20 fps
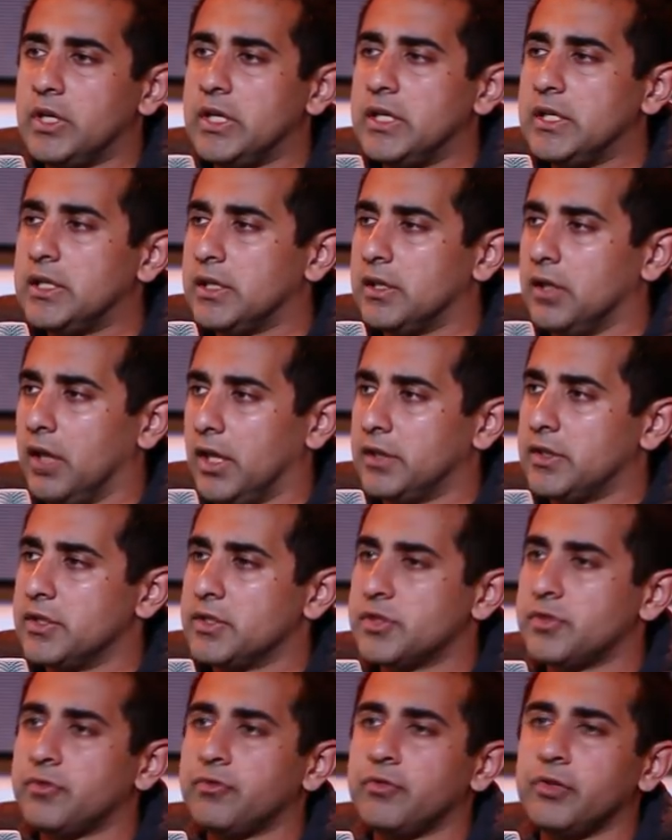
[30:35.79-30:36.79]
He did like
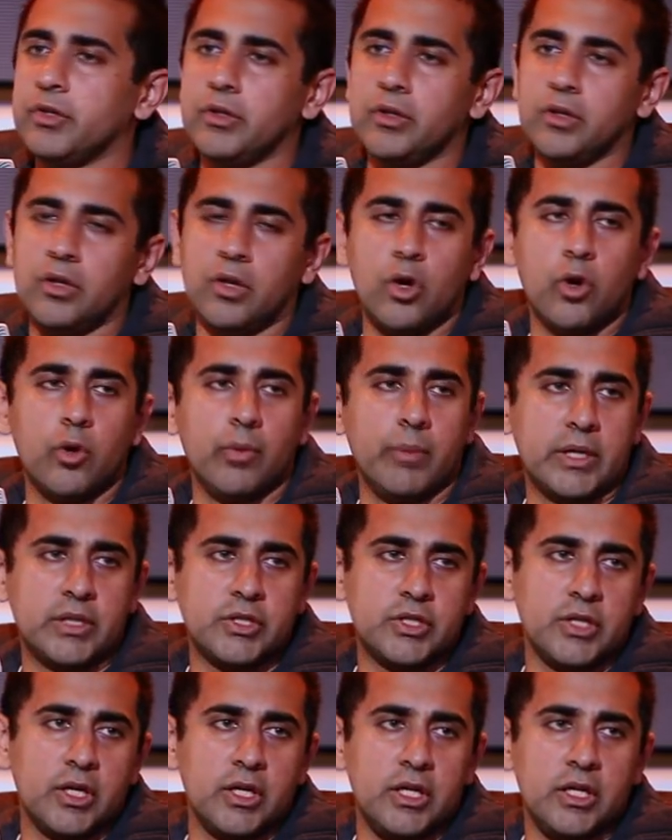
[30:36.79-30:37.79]
this full omic
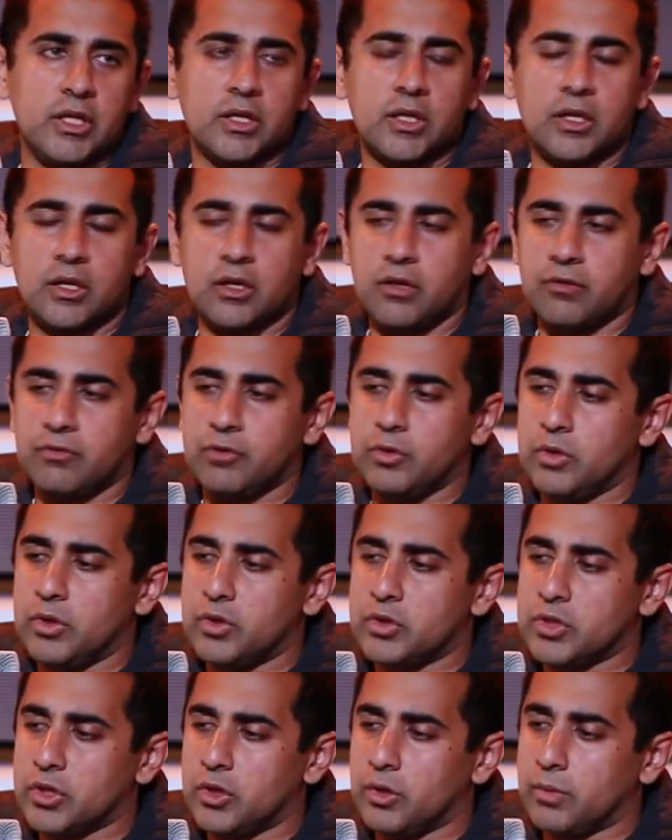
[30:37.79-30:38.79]
study a few
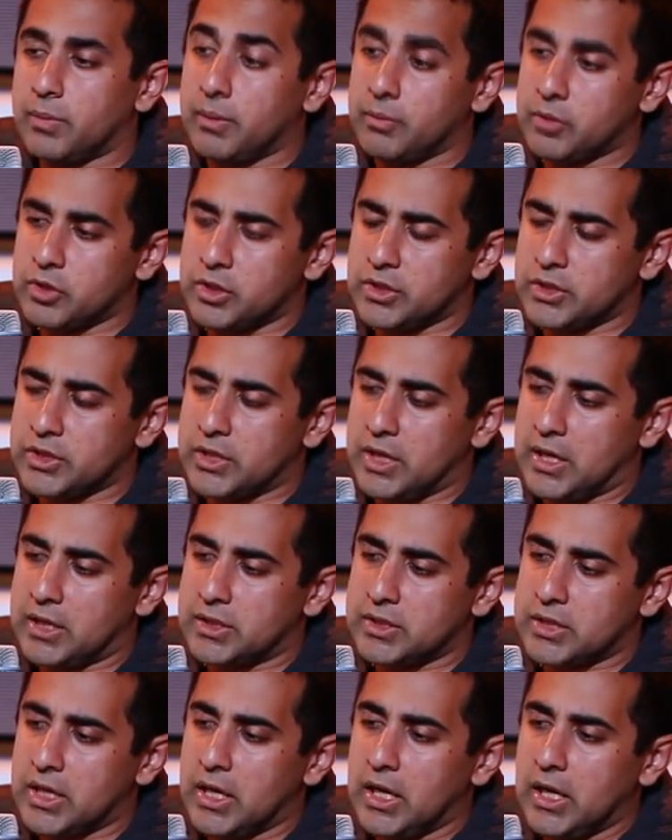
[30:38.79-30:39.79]
years ago, published in
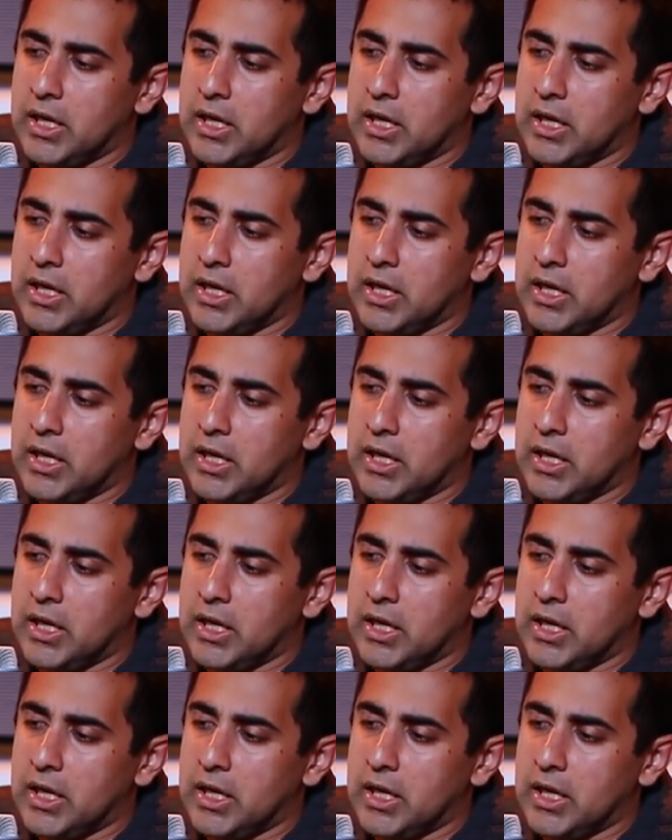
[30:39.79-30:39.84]
Science,